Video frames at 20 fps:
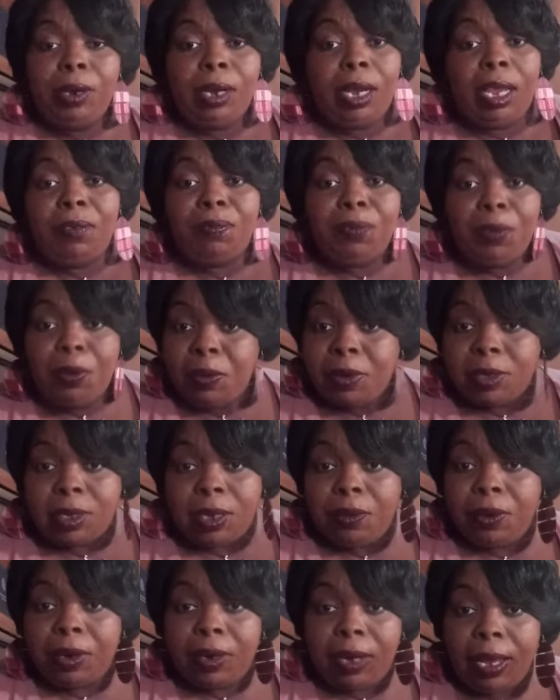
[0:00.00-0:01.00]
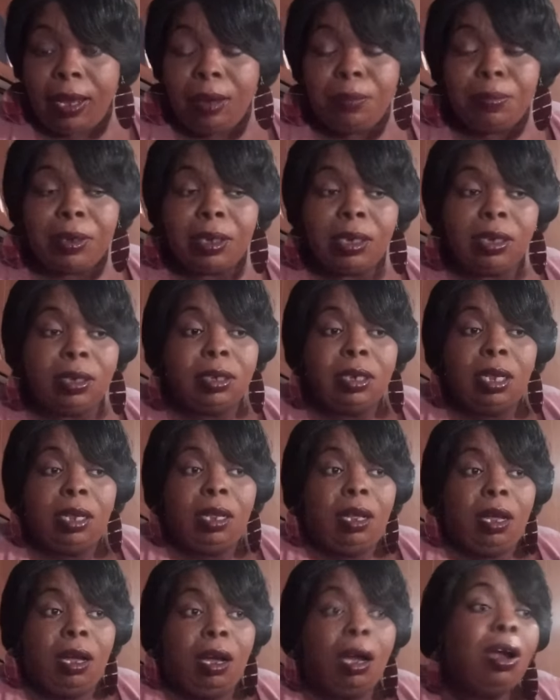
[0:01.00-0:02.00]
really ain't focused on now because
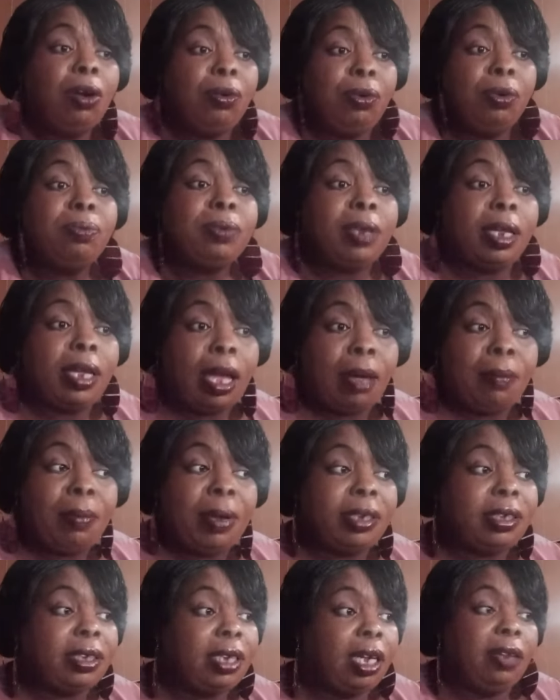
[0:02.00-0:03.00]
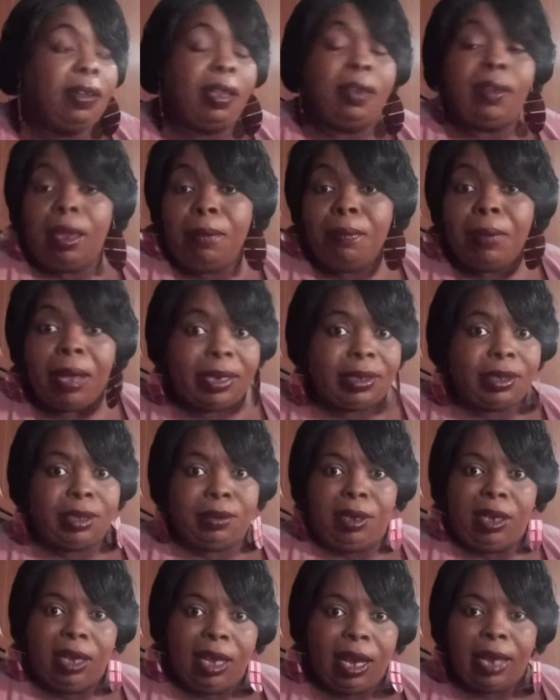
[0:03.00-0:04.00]
her group didn't got back together and they about
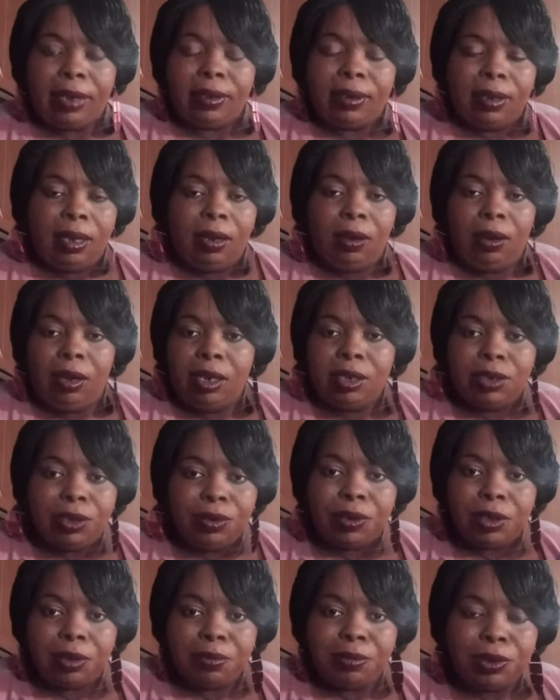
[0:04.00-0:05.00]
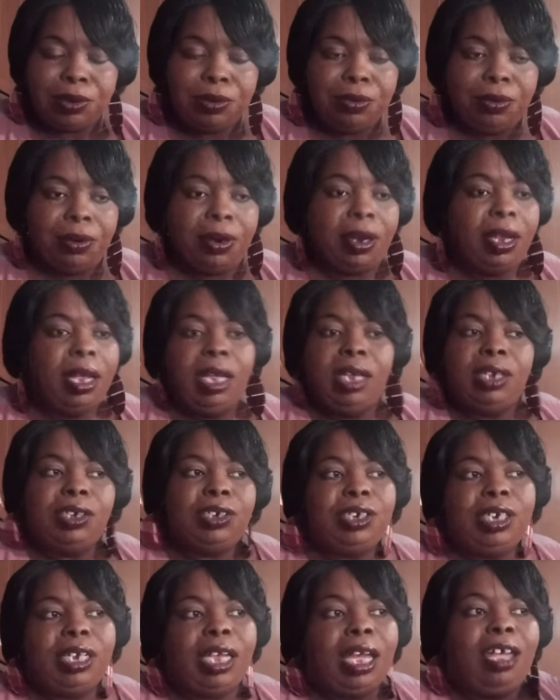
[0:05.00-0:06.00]
to get out there and do some touring.
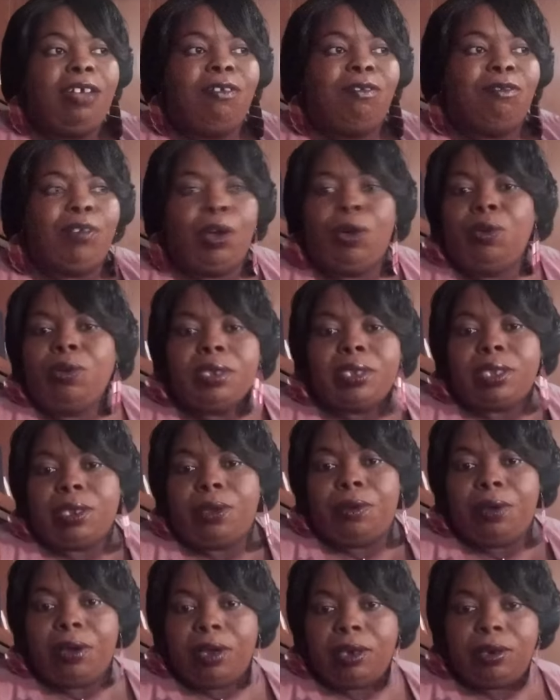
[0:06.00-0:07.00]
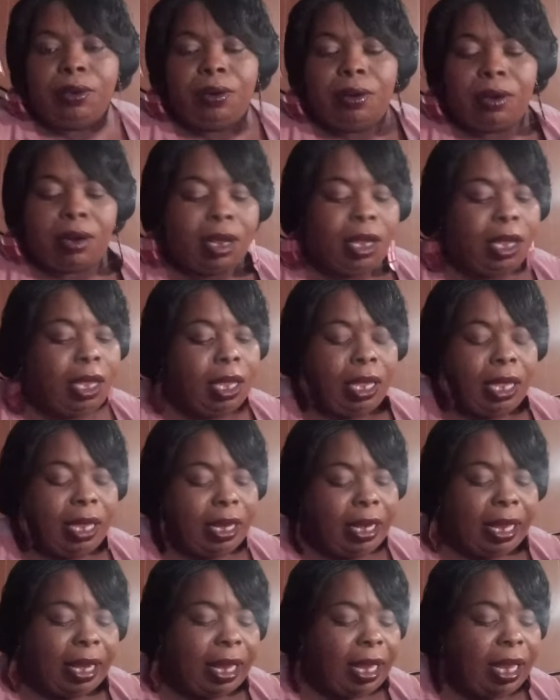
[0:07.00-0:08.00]
She can't focus on her daughter,
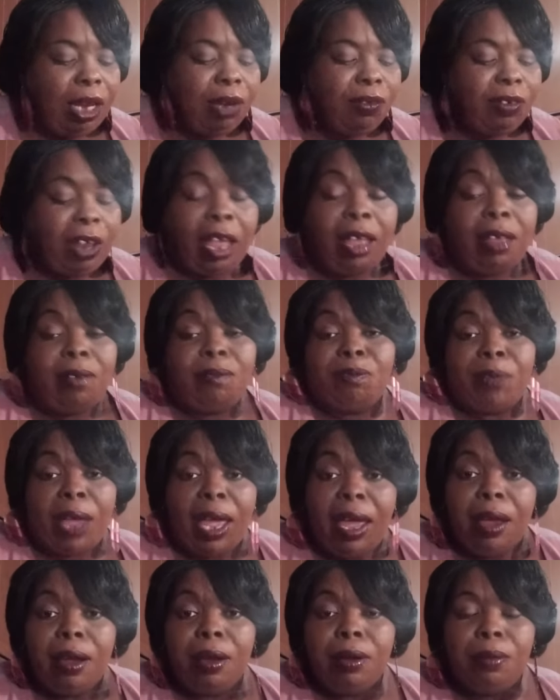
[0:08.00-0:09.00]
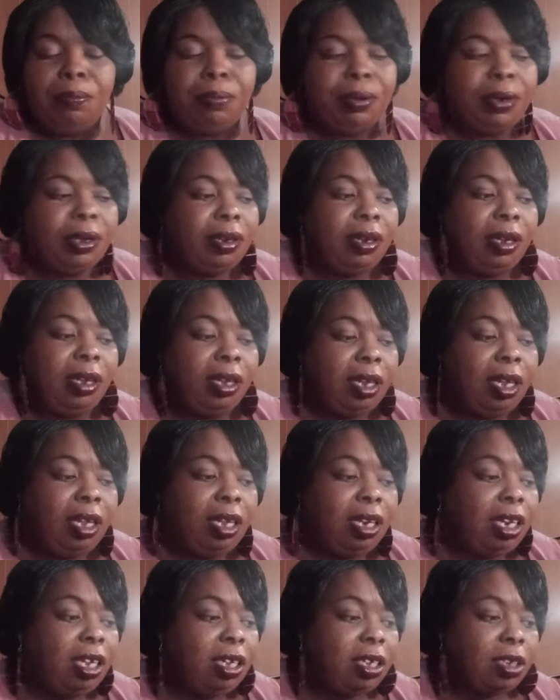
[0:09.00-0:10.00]
and it ain't ain't fair, but it,
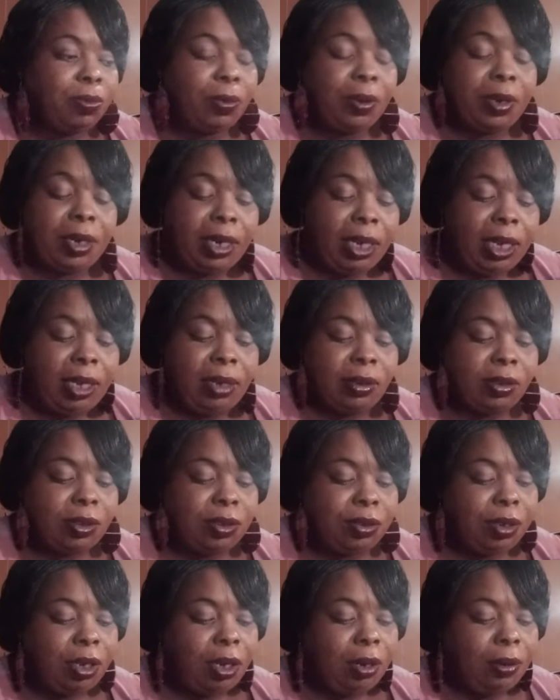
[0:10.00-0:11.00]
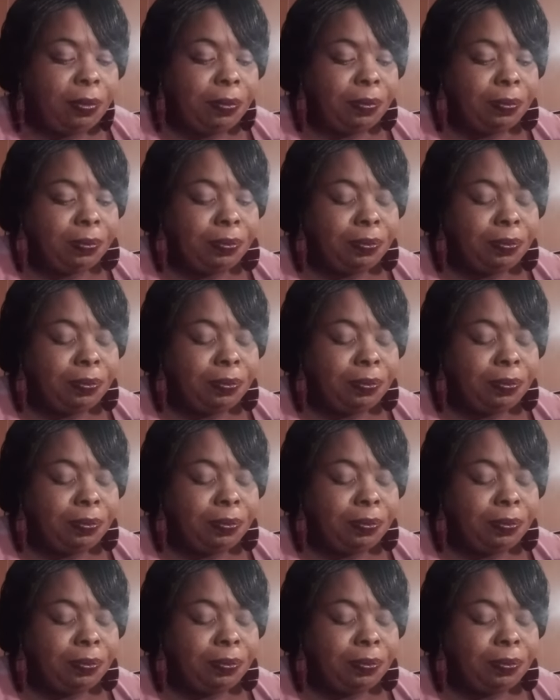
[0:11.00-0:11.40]
it is what it is, you know.